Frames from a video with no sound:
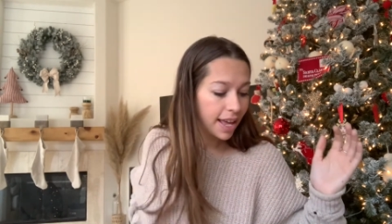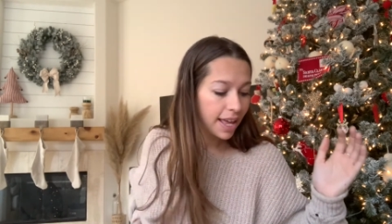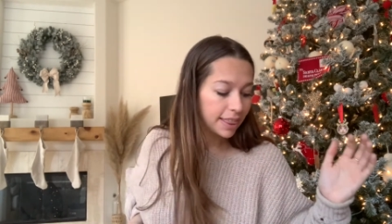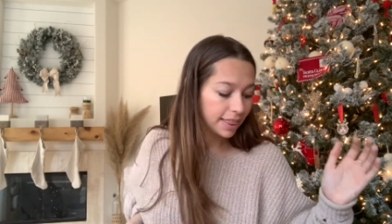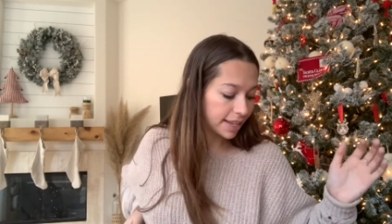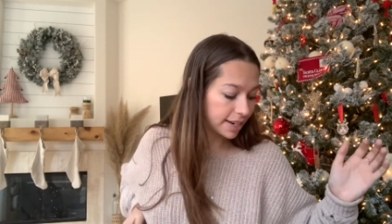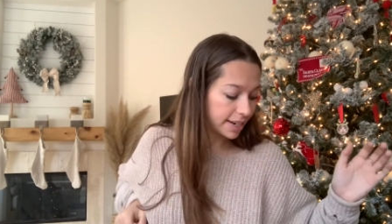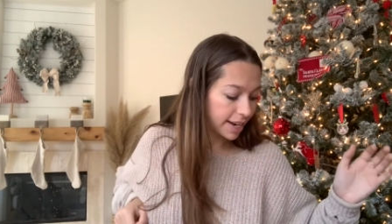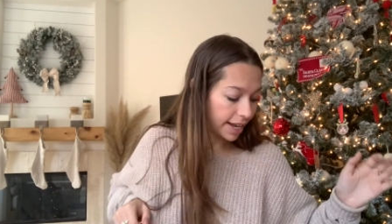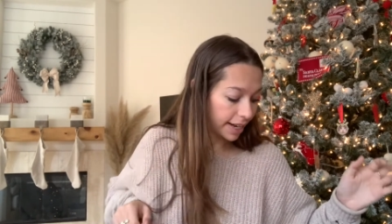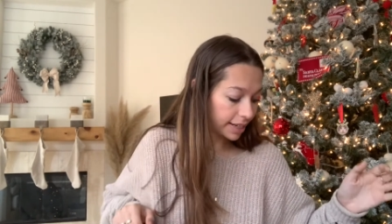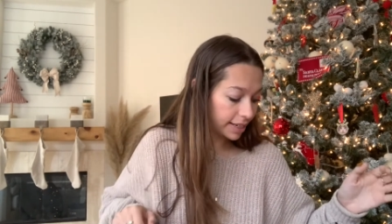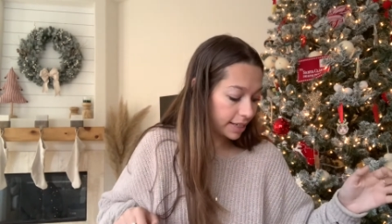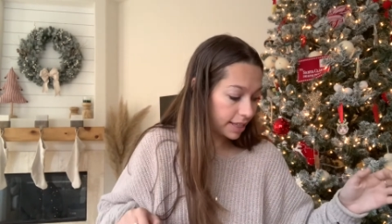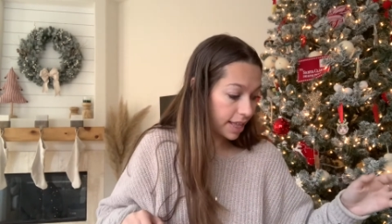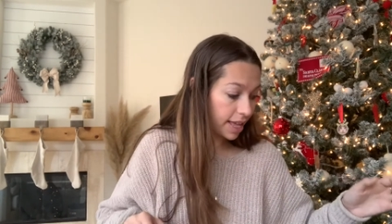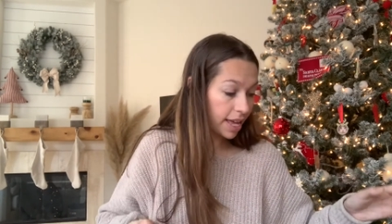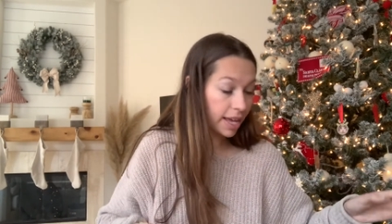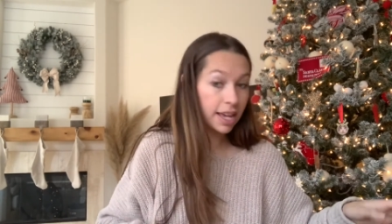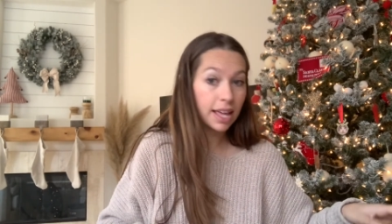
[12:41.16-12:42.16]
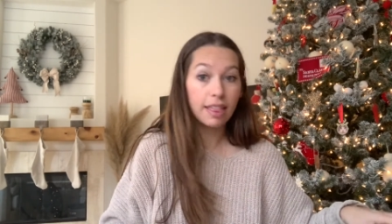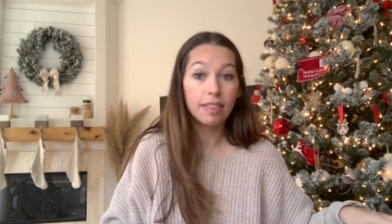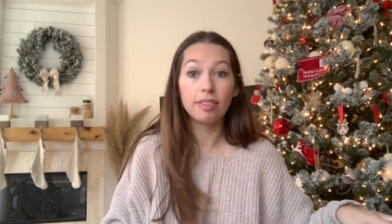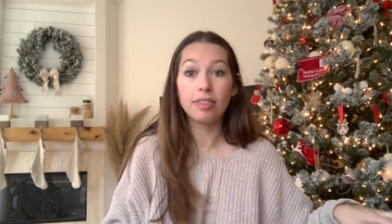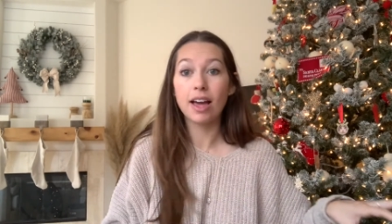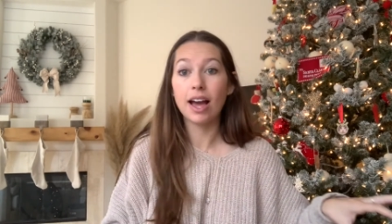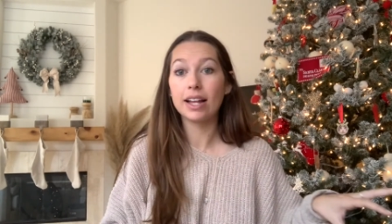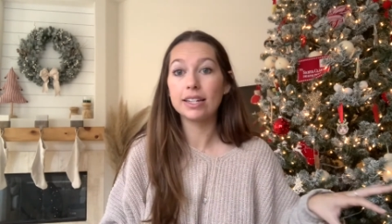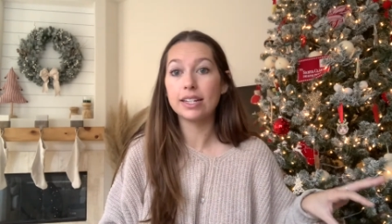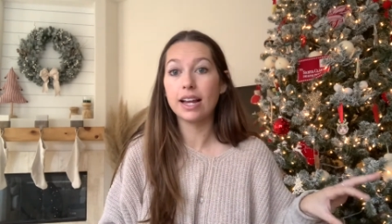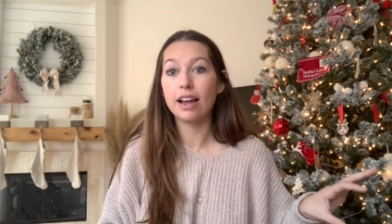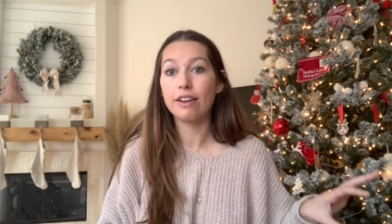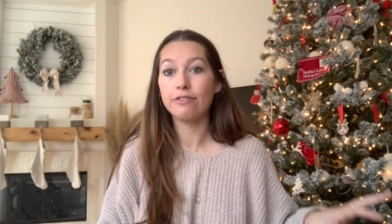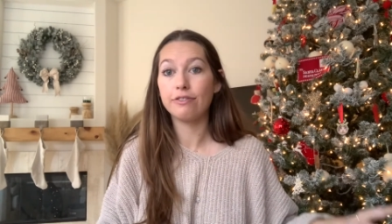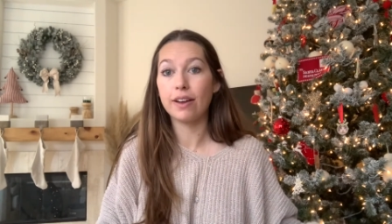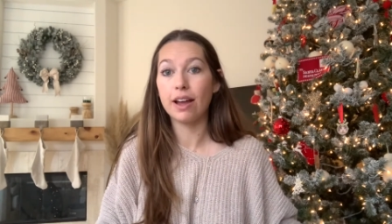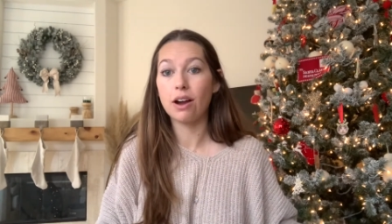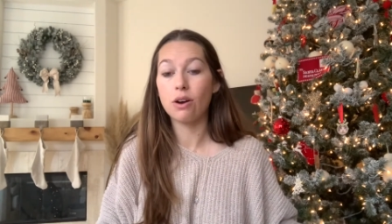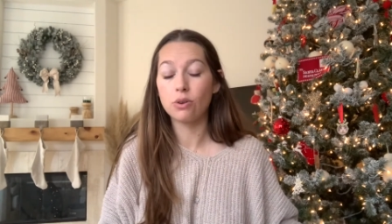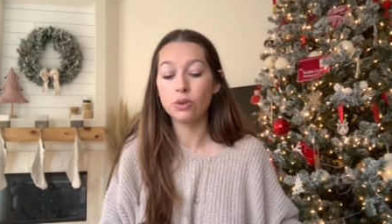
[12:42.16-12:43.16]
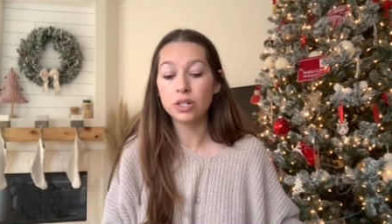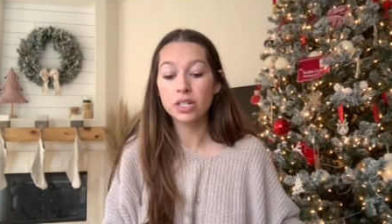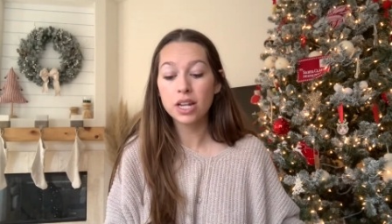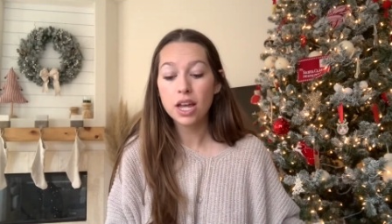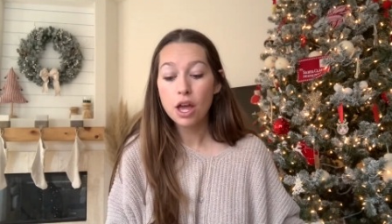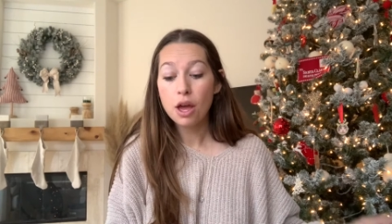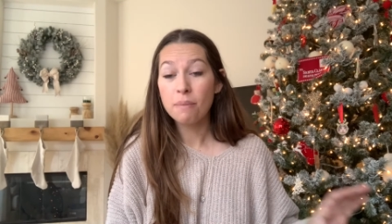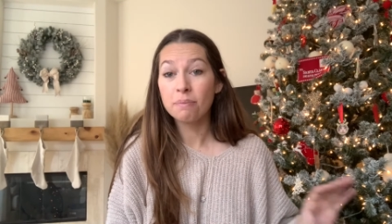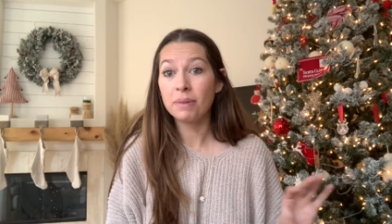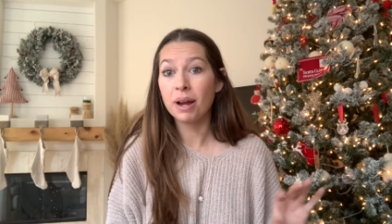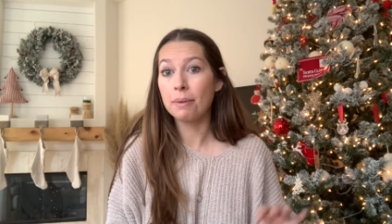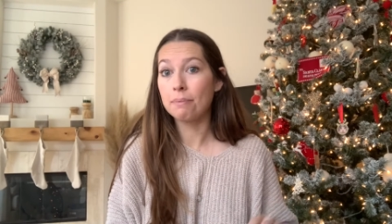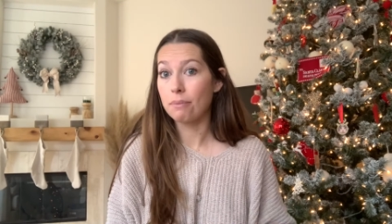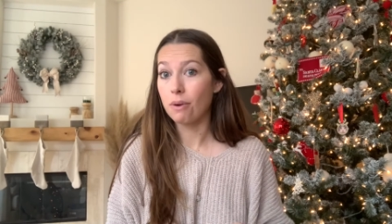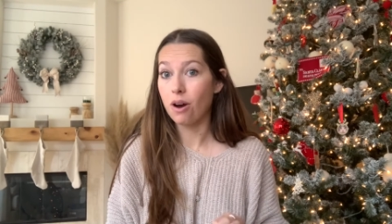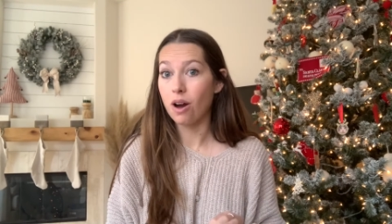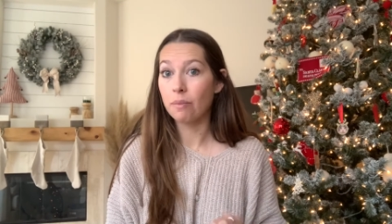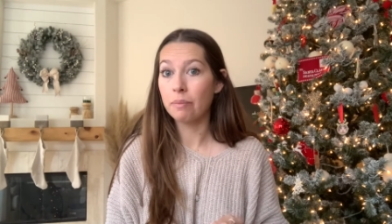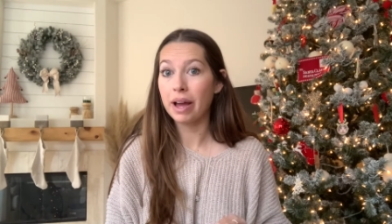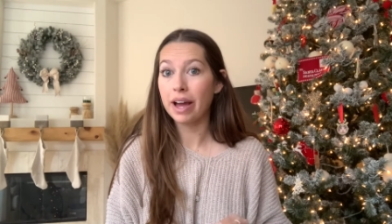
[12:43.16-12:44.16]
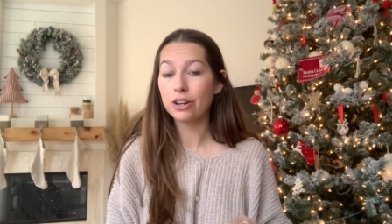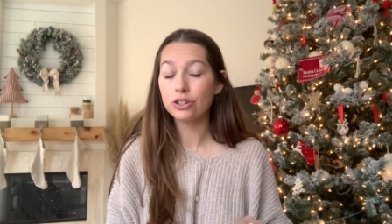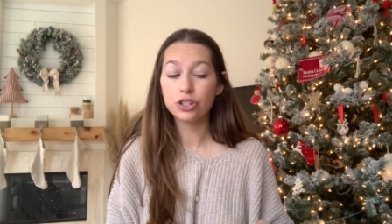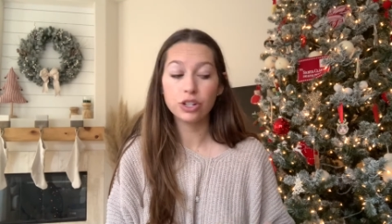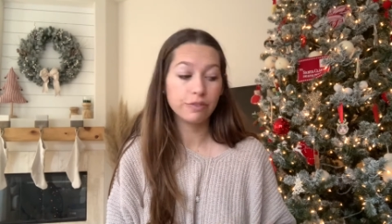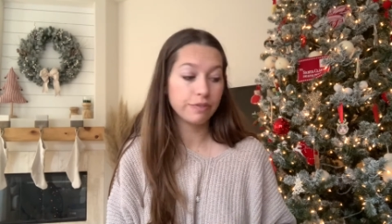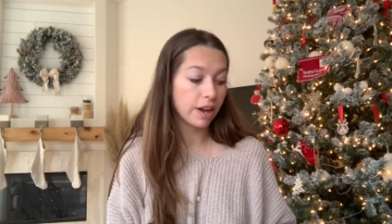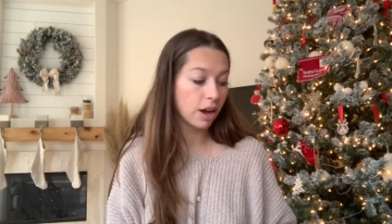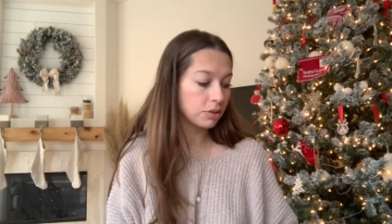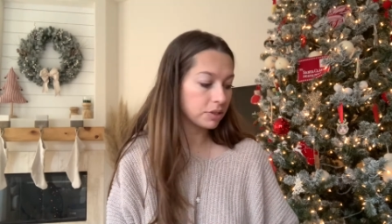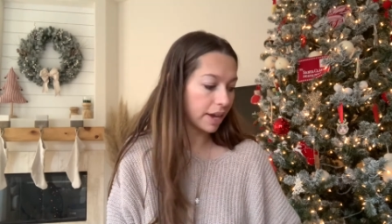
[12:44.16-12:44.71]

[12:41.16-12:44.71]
the next thing that I found, my mom actually found.